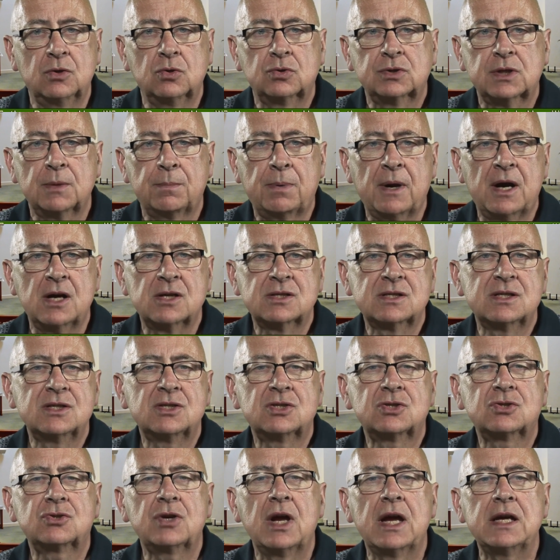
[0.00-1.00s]
looked the person
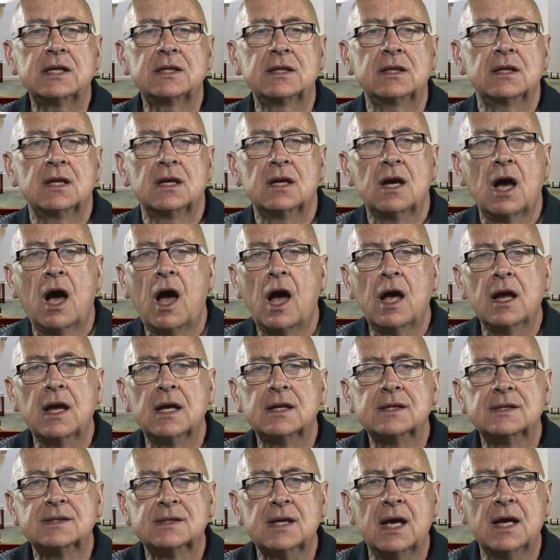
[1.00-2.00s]
straight in the eye
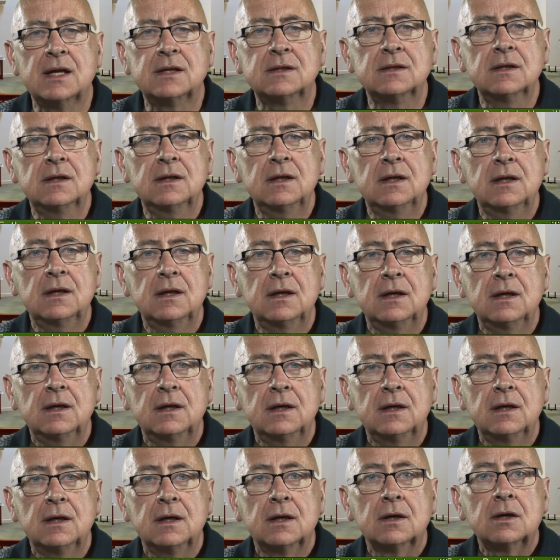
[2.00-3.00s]
and said,
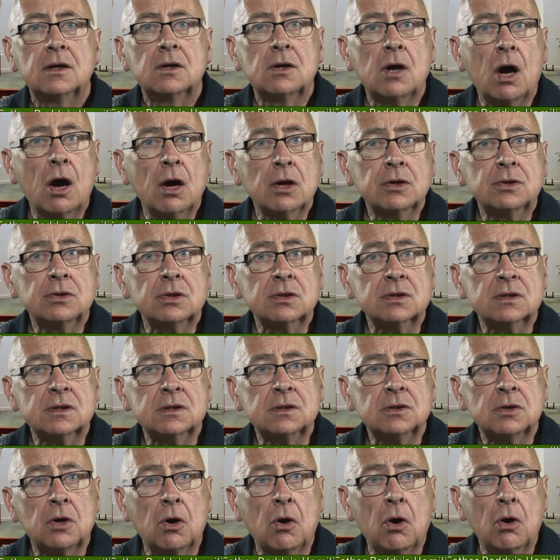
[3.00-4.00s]
"God
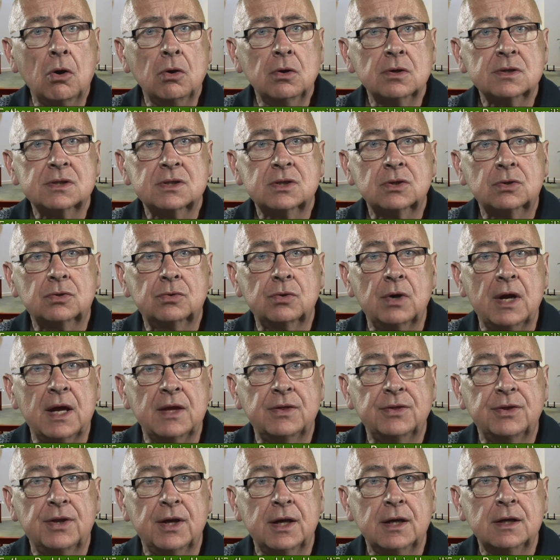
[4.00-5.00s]
doesn't call us to
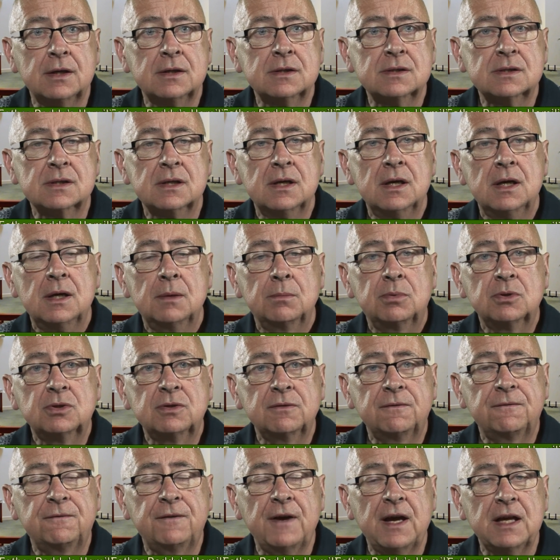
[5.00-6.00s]
great things, but
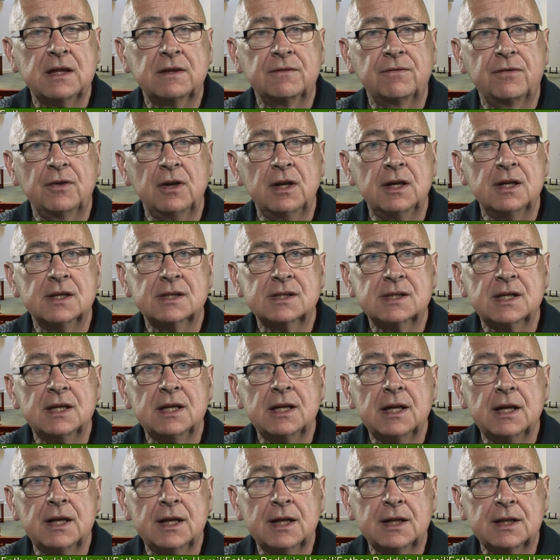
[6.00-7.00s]
to faithfulness
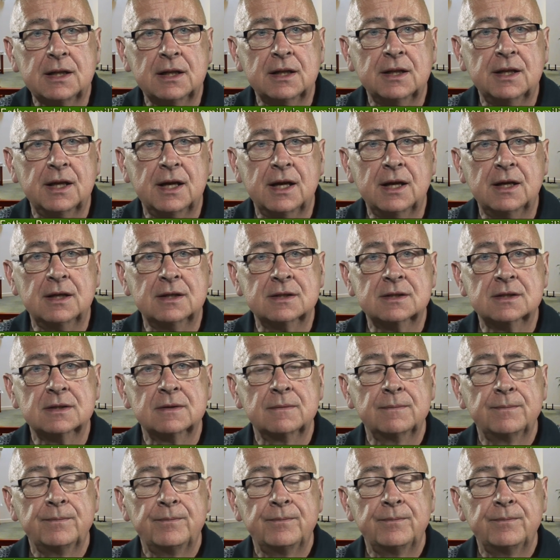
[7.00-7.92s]
in little things."